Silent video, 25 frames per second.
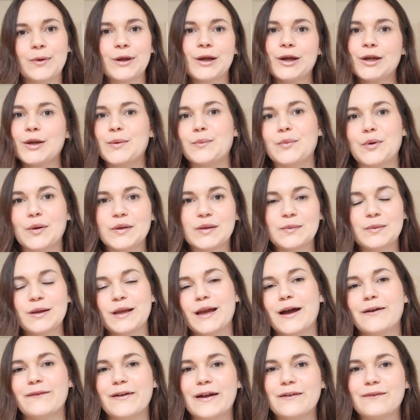We couldn't possibly
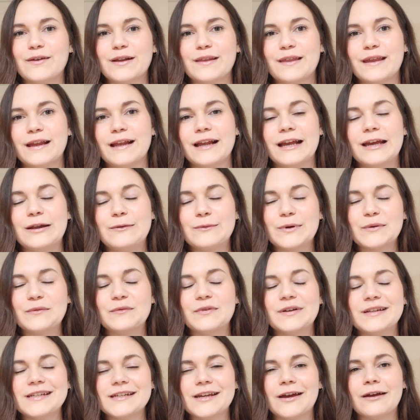cover everything in
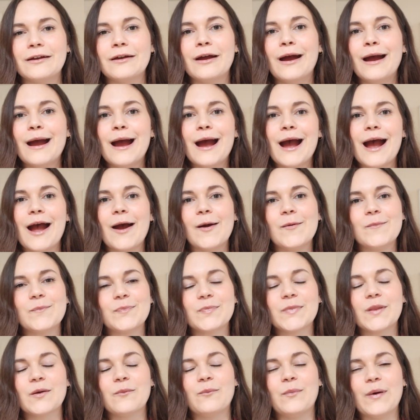one video,
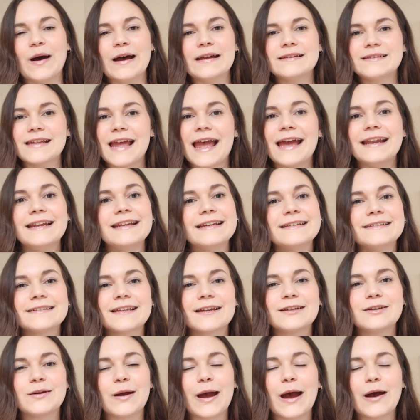um, but any
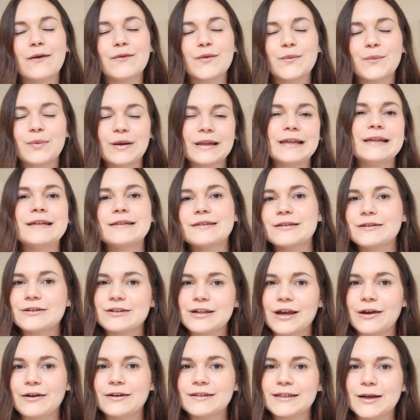insight you have, please do
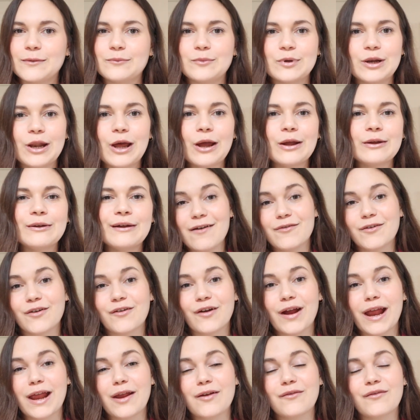share it down below. Have a
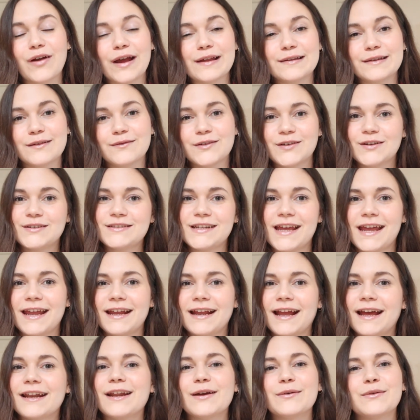great rest of your
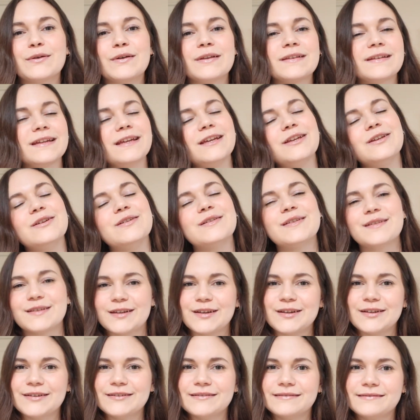day, and I will see you
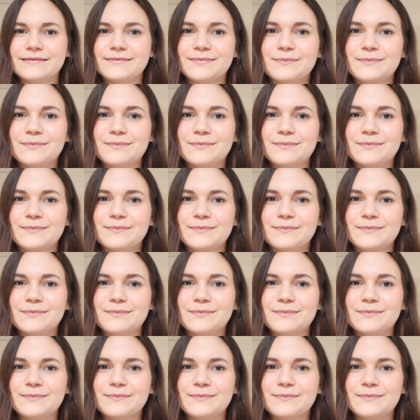soon.